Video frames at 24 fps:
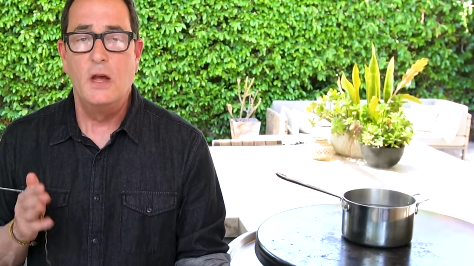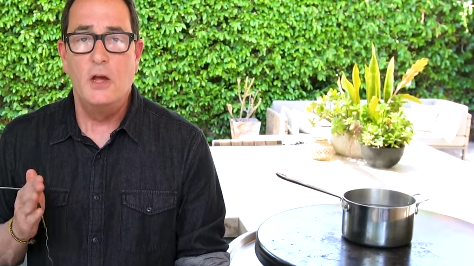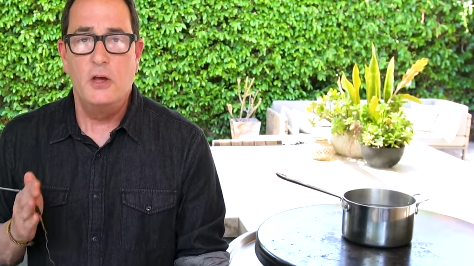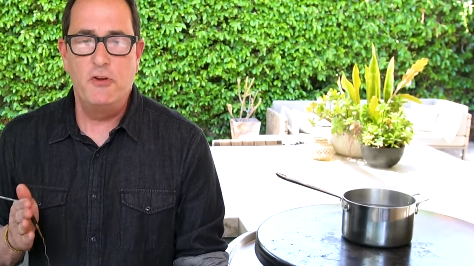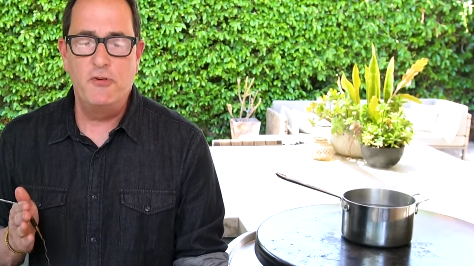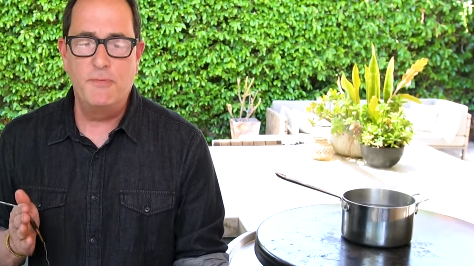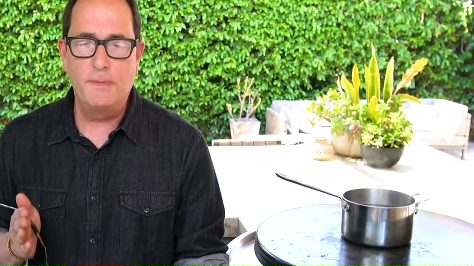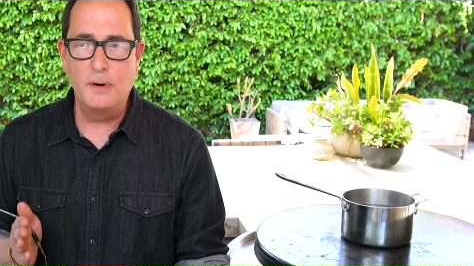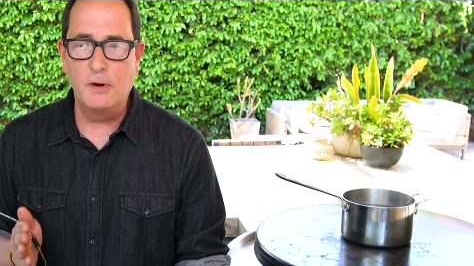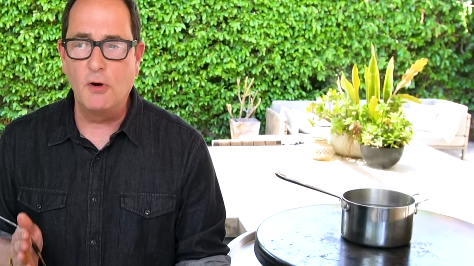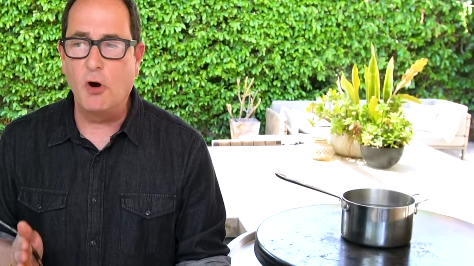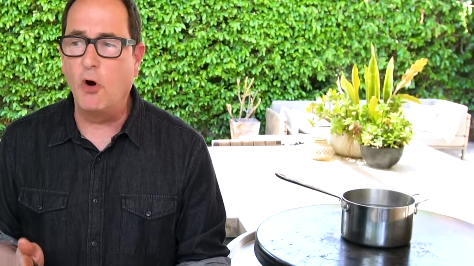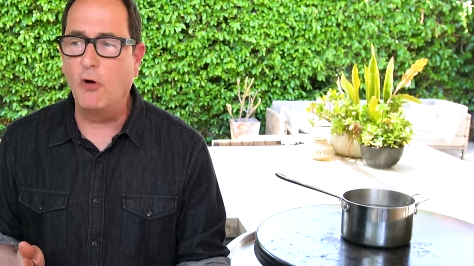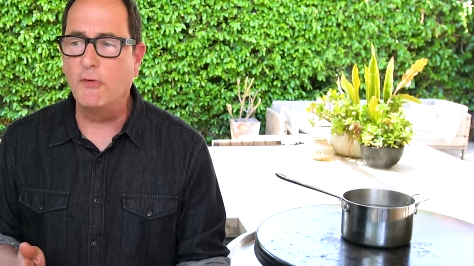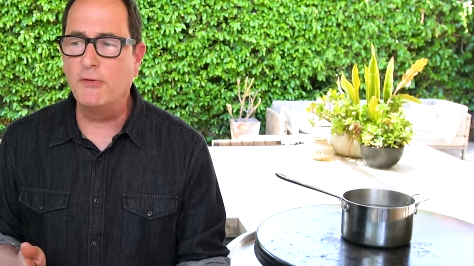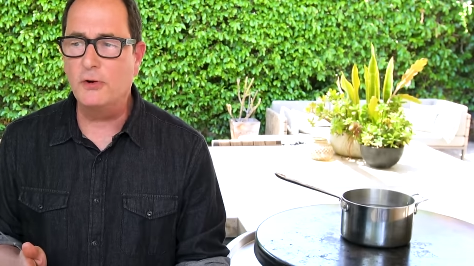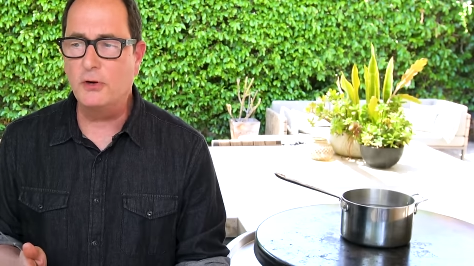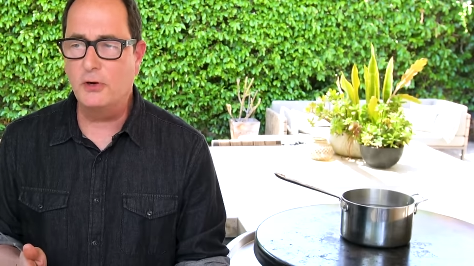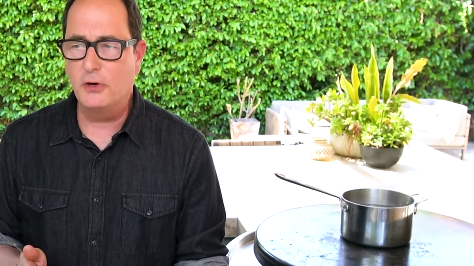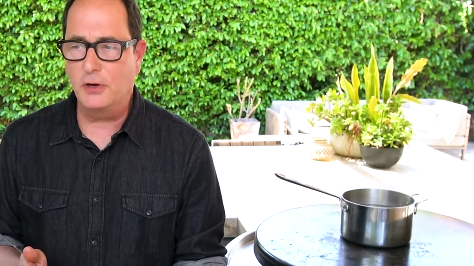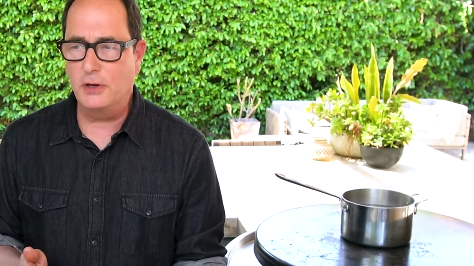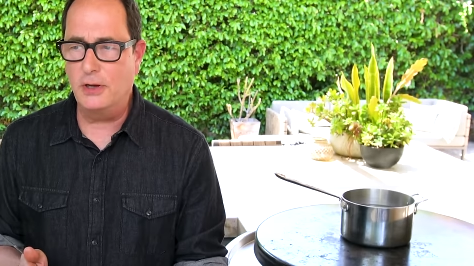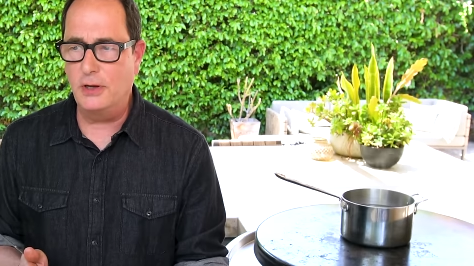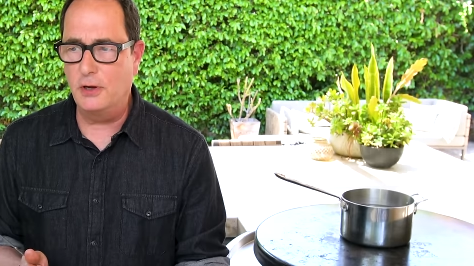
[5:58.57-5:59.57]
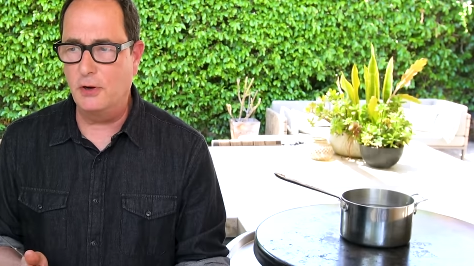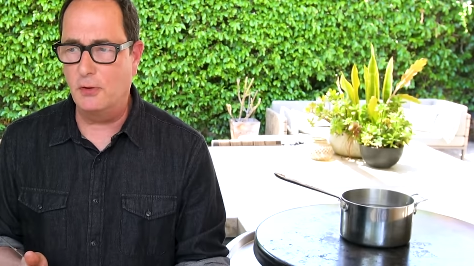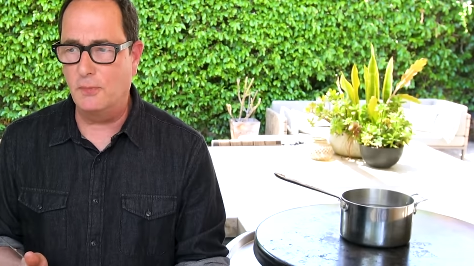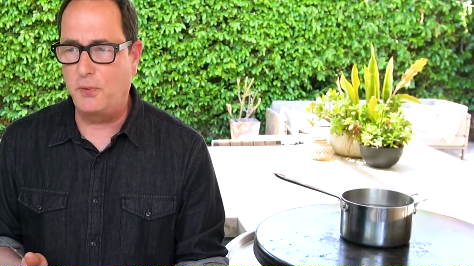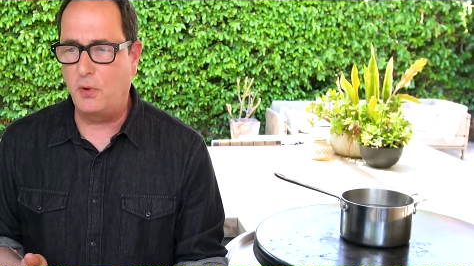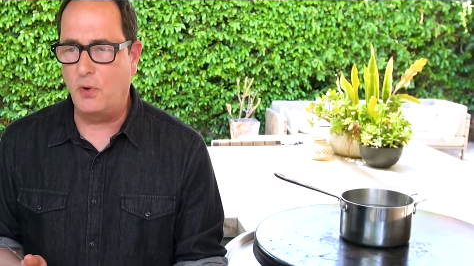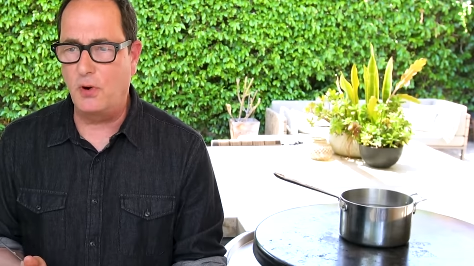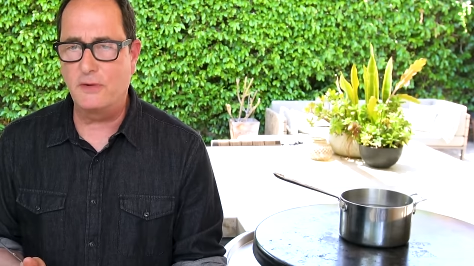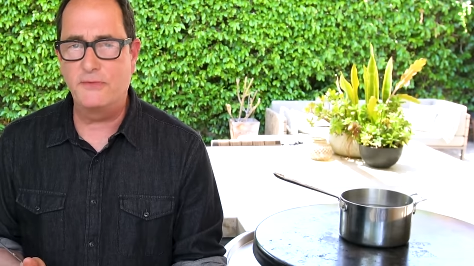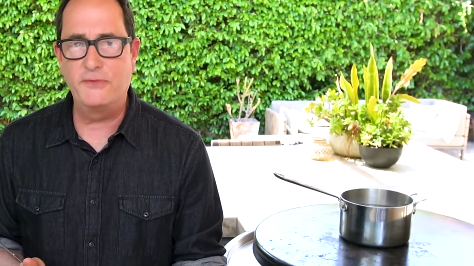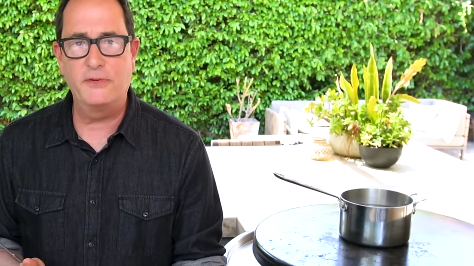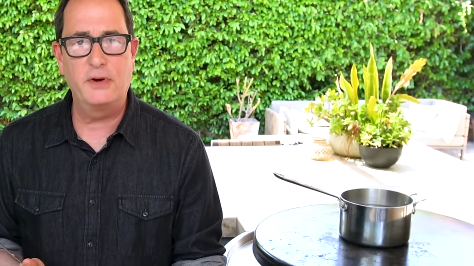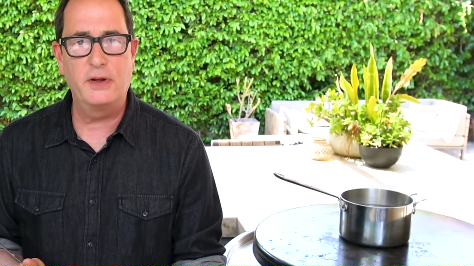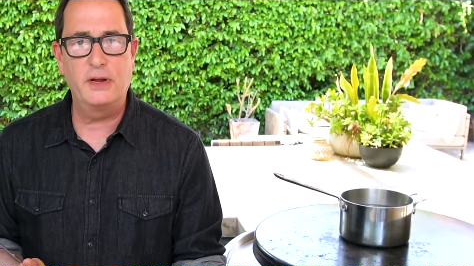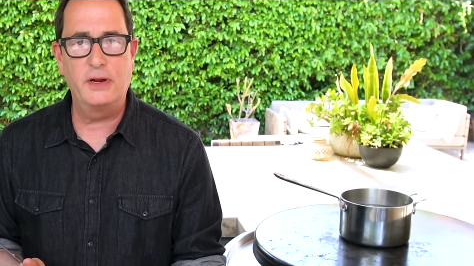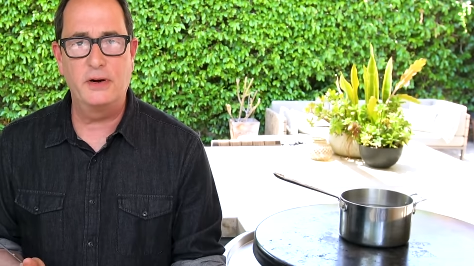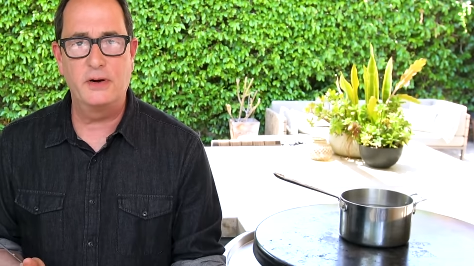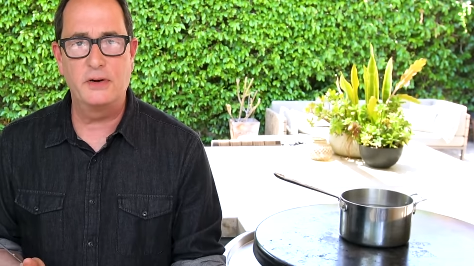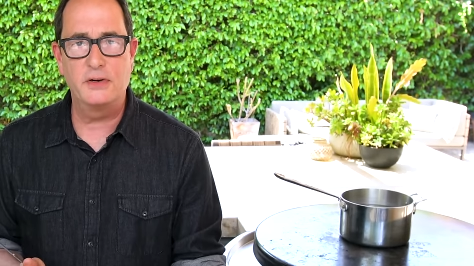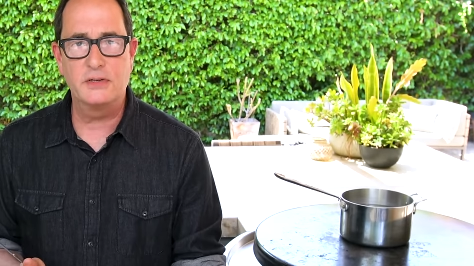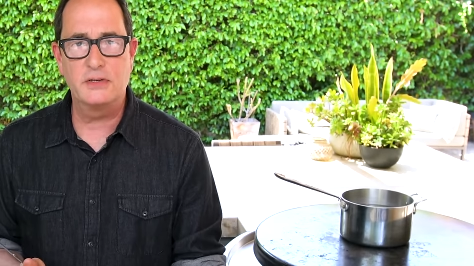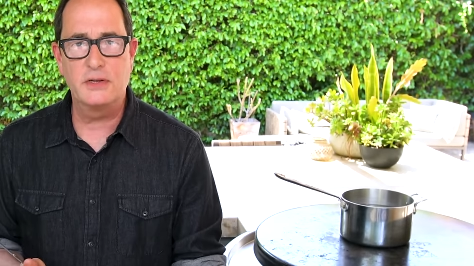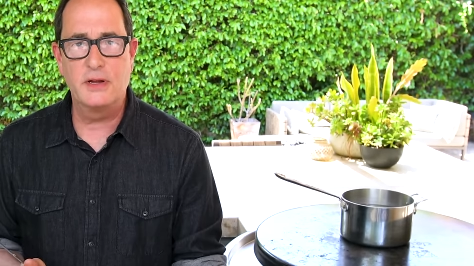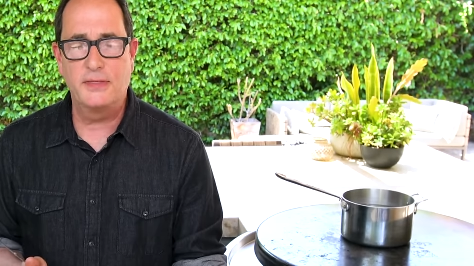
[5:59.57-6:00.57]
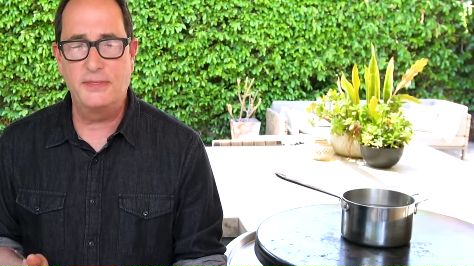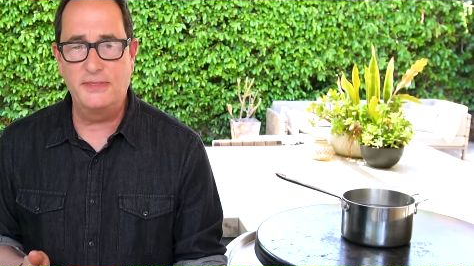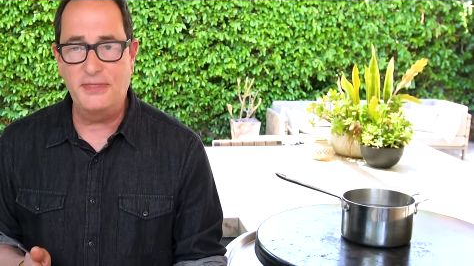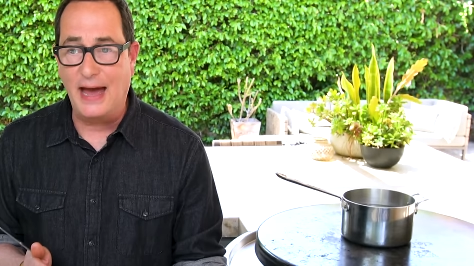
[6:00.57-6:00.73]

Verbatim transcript: You've been overcooking your pork for years.